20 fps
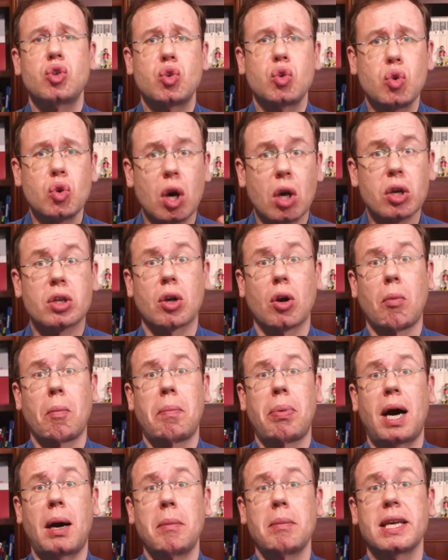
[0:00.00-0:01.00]
Do not go
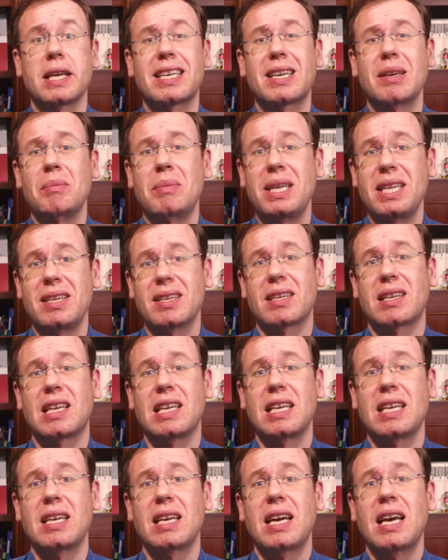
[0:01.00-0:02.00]
public
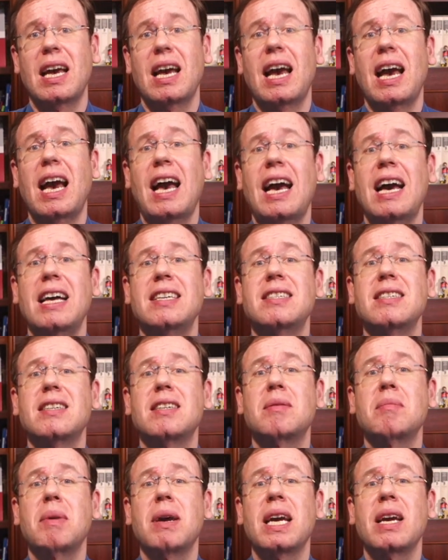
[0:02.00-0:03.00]
immediately, as
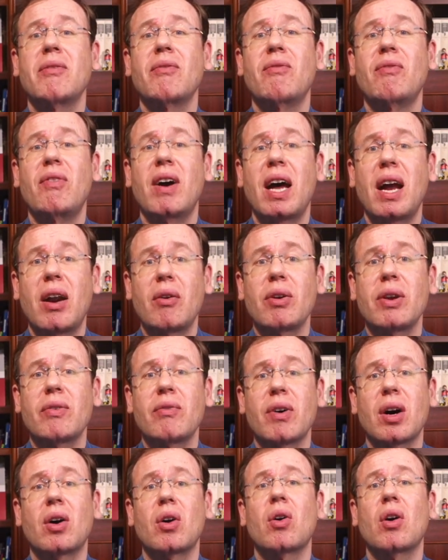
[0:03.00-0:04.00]
it may very
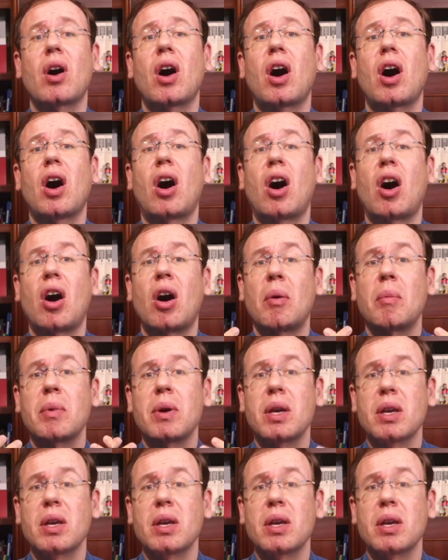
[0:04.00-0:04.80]
well harm